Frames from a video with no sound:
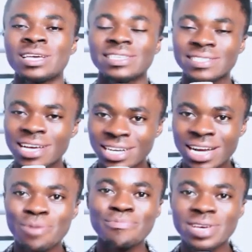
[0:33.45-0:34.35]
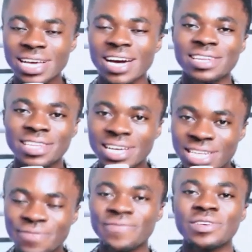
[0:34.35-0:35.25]
his son can make
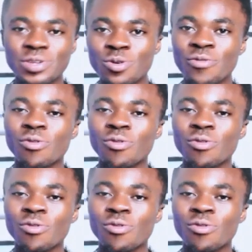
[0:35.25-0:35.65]
another video